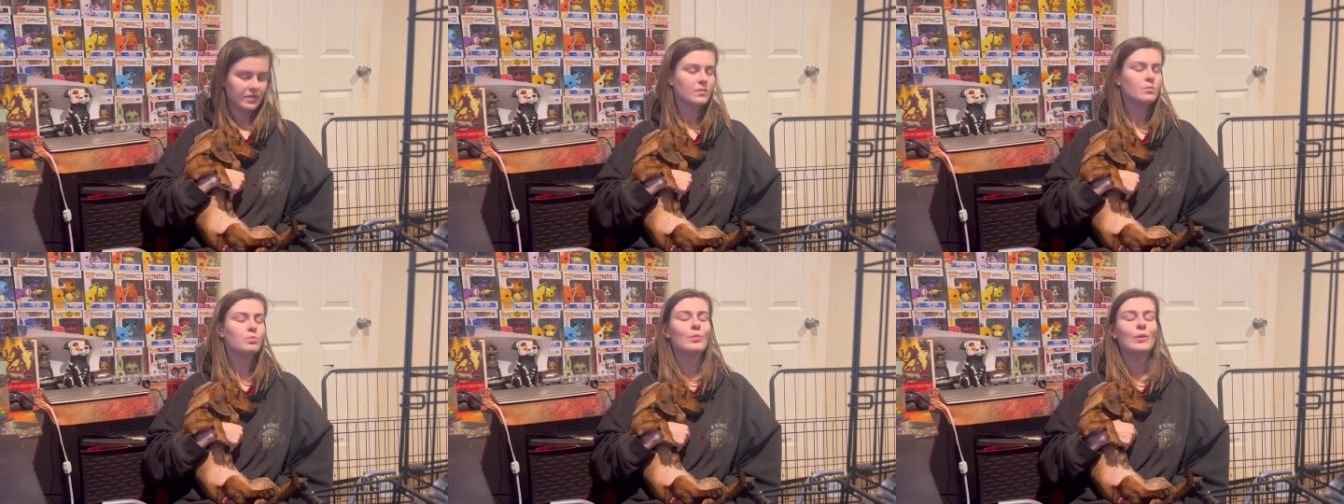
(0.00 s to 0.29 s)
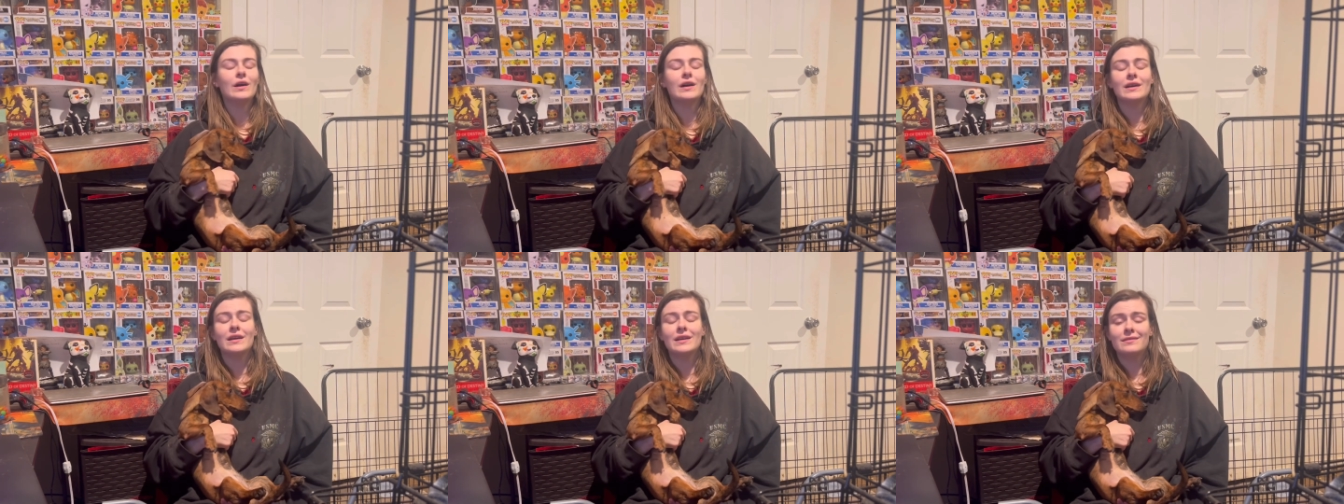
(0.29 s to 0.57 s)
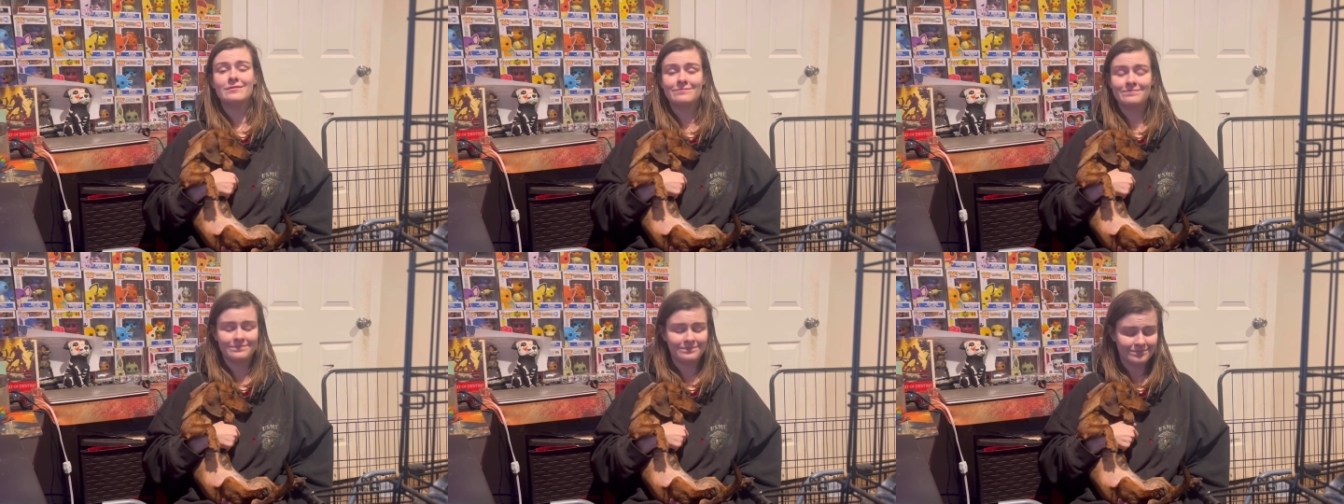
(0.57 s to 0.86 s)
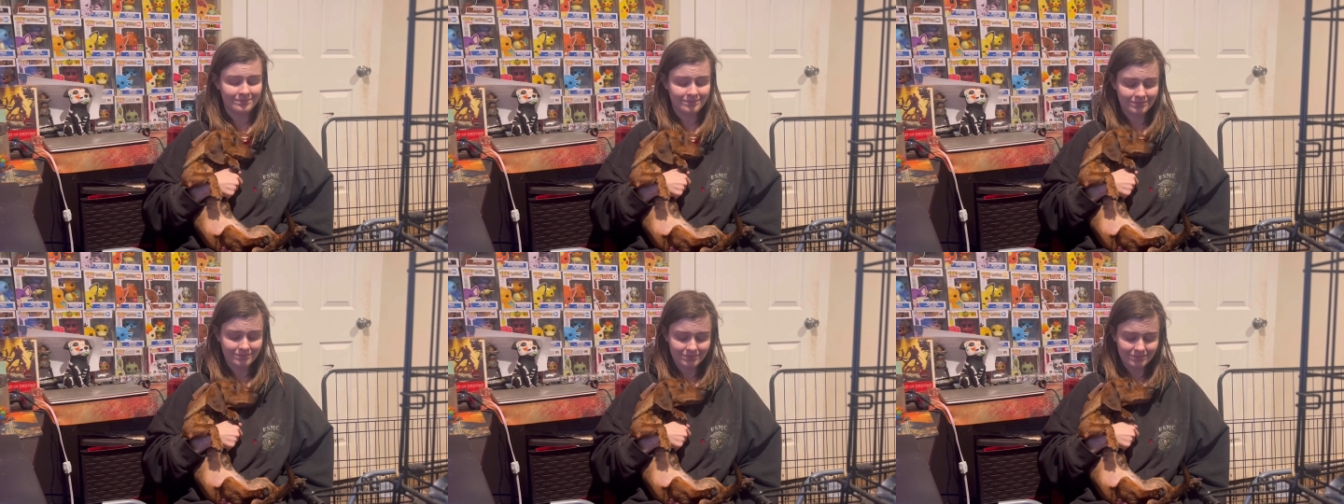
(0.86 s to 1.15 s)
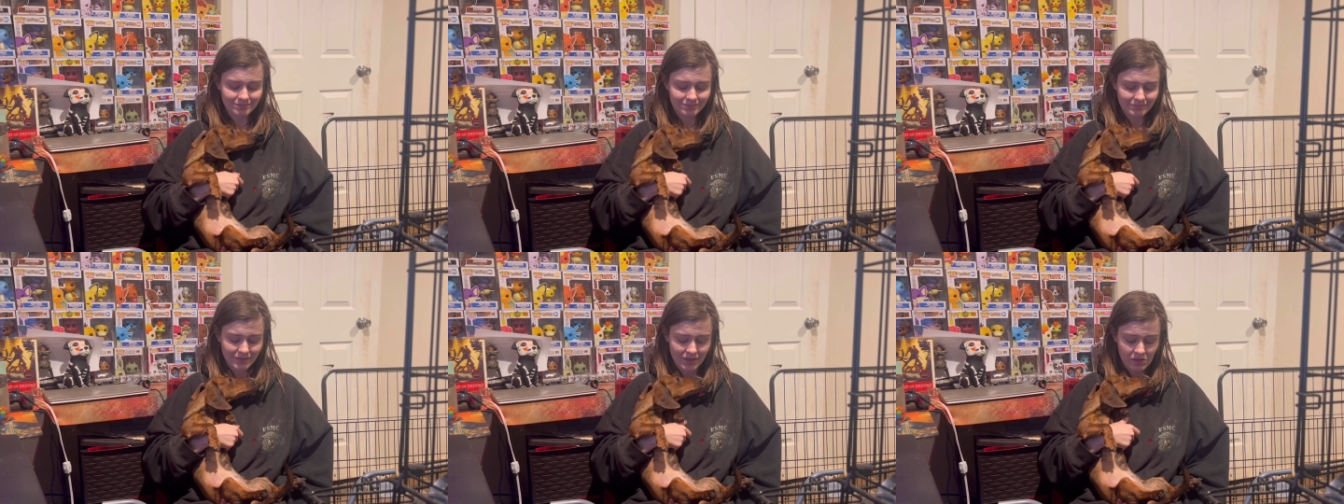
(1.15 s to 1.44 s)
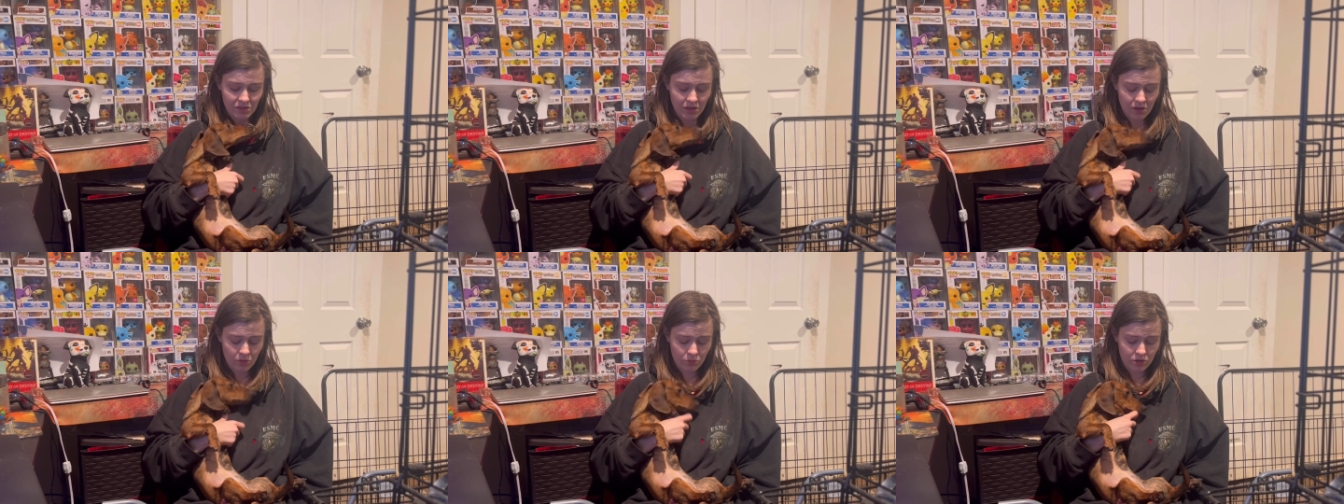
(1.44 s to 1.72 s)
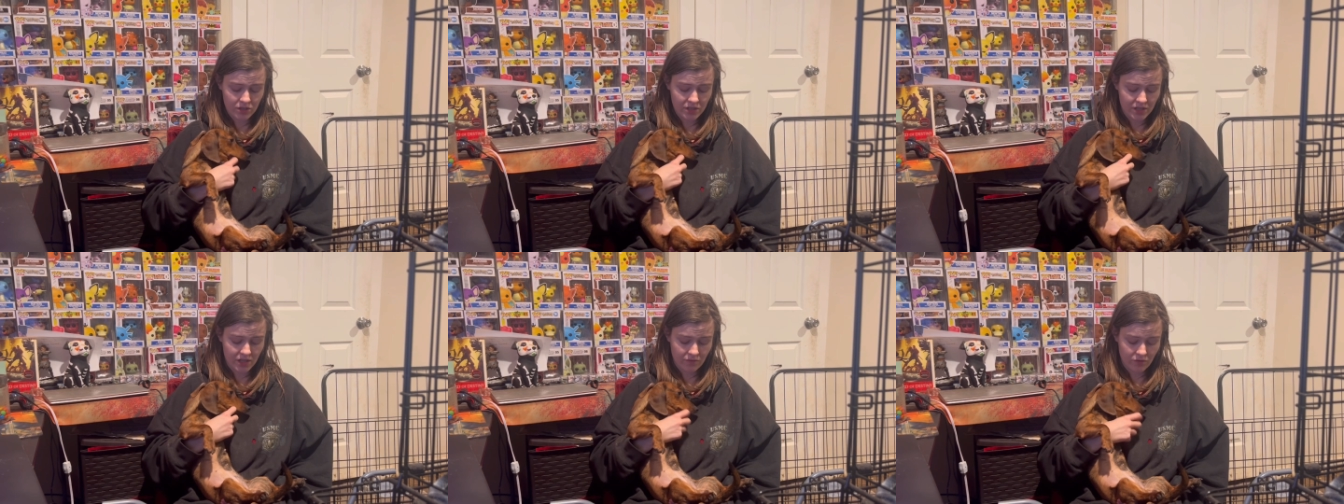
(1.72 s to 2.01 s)
But I
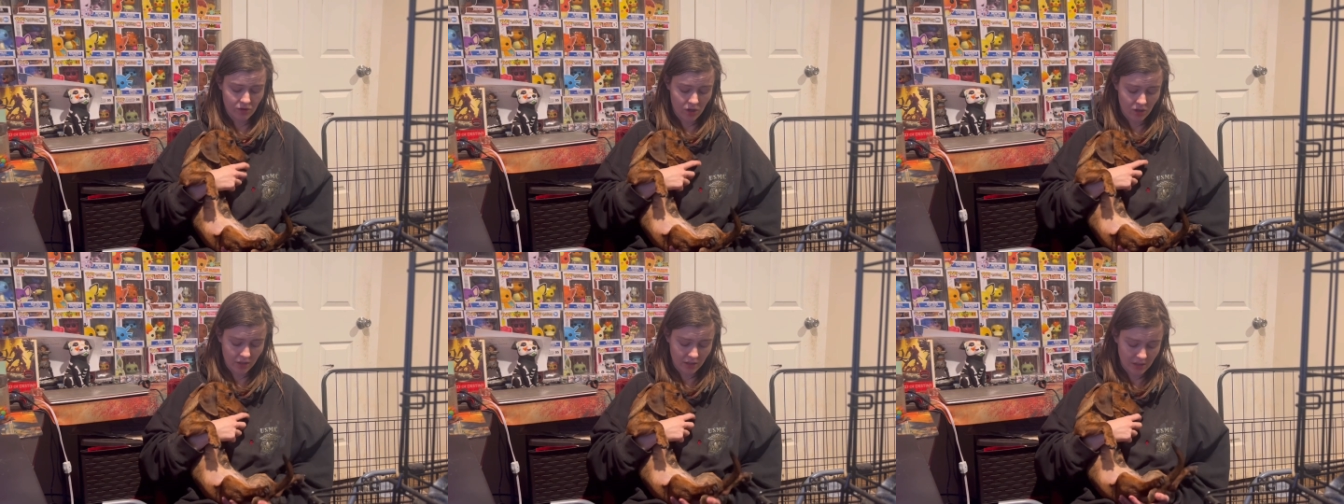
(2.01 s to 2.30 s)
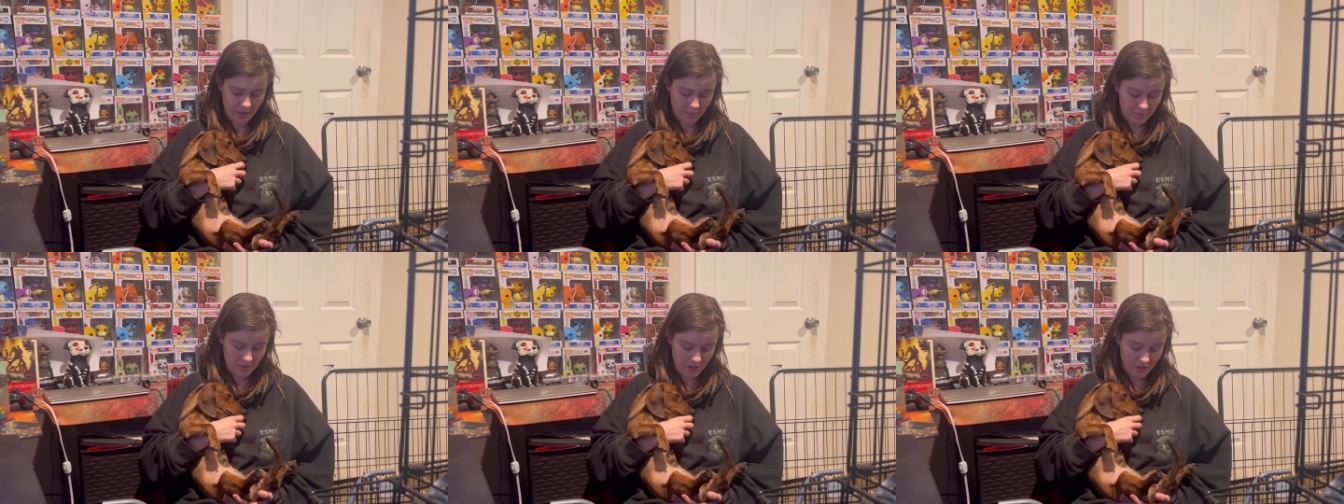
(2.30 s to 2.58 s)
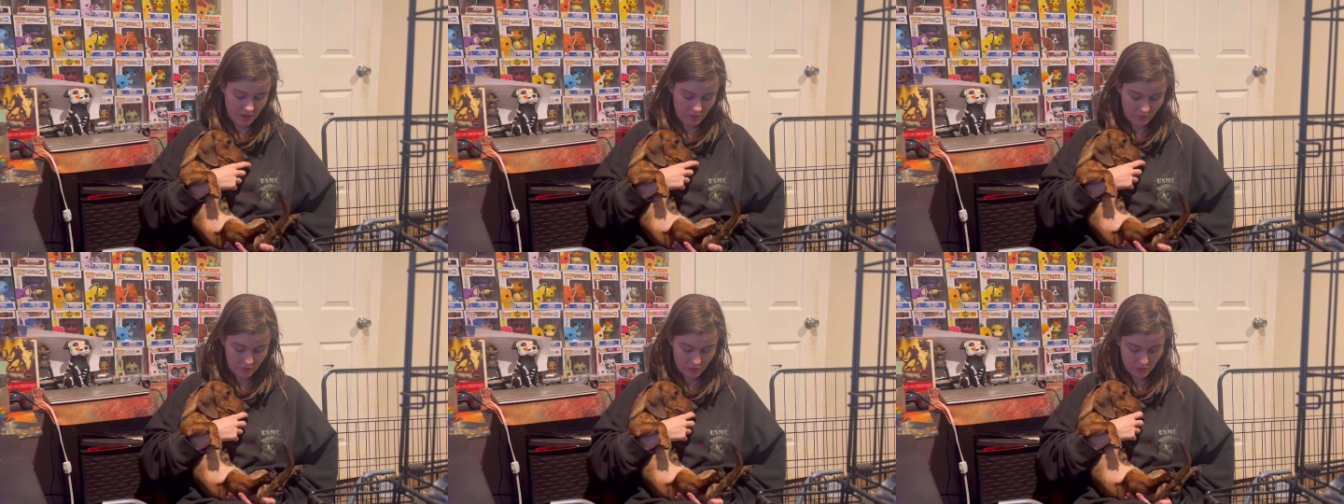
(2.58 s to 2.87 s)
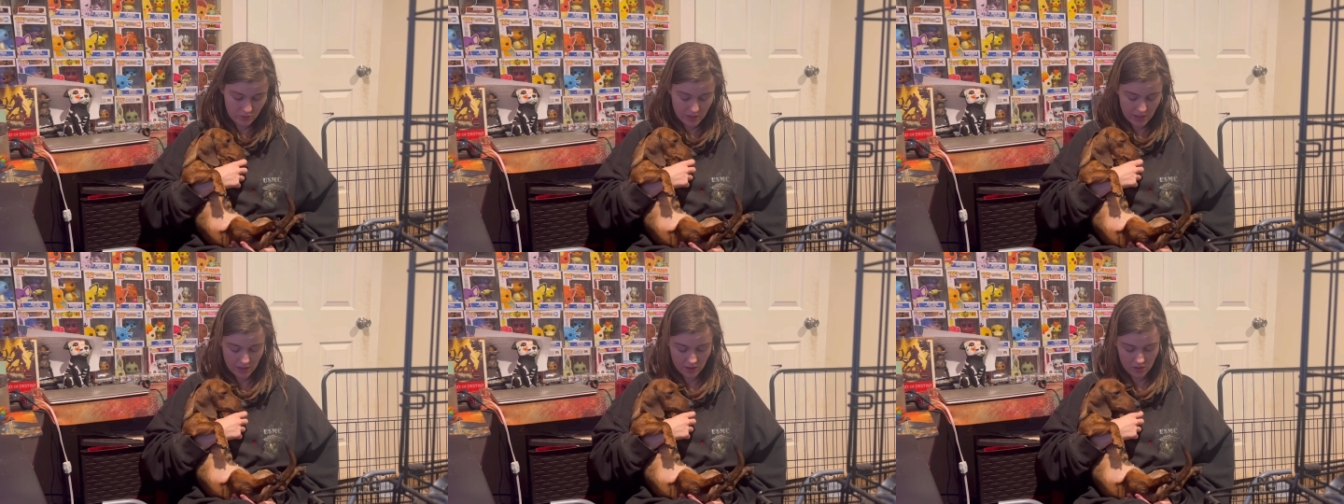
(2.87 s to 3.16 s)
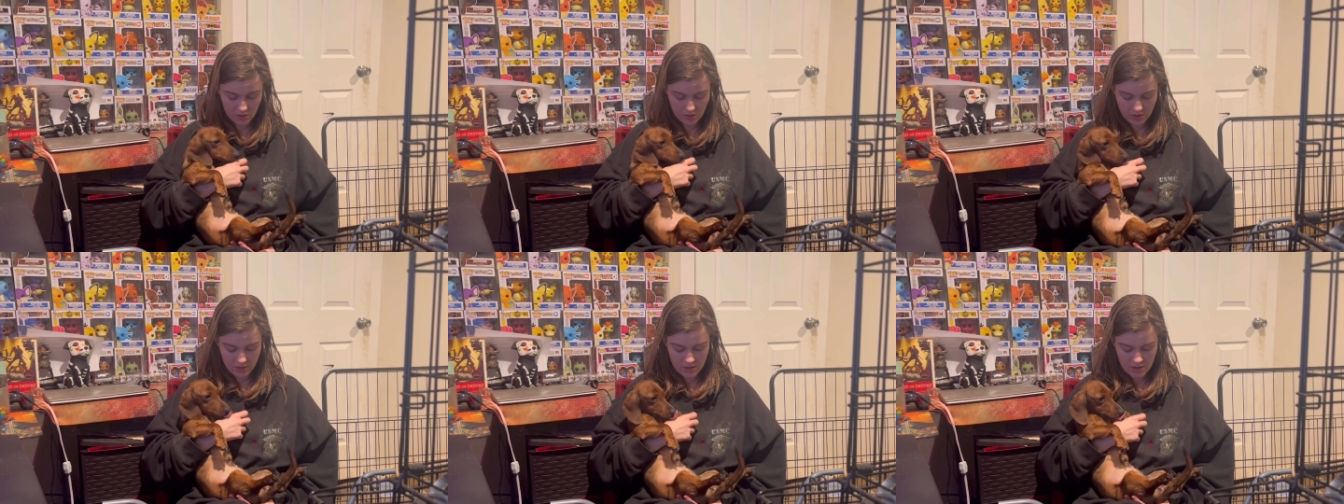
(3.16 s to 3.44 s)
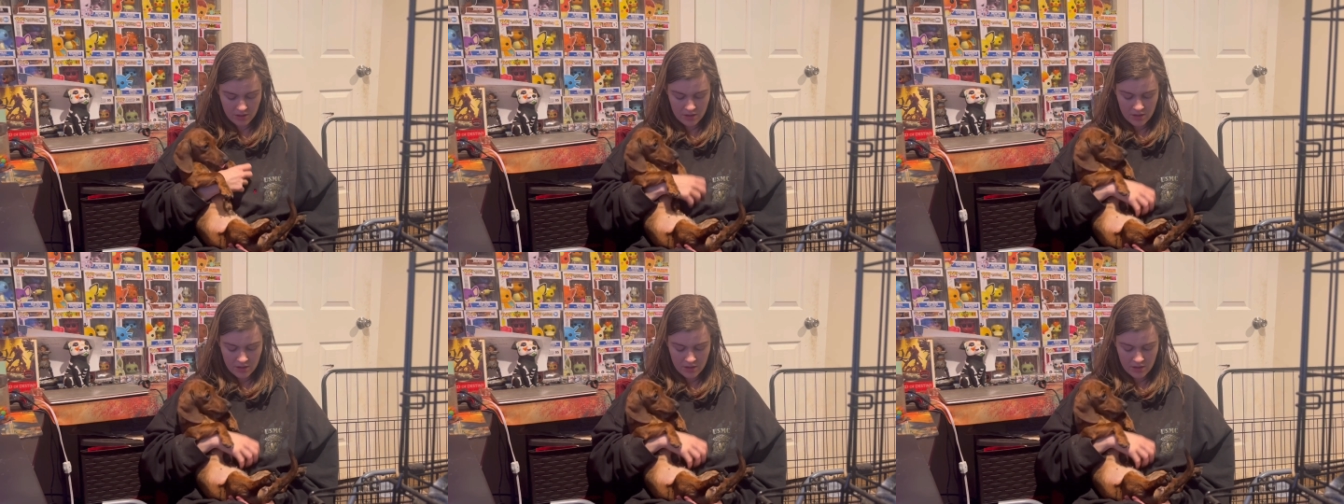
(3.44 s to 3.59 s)
wanted to give y'all an update on Roo's health.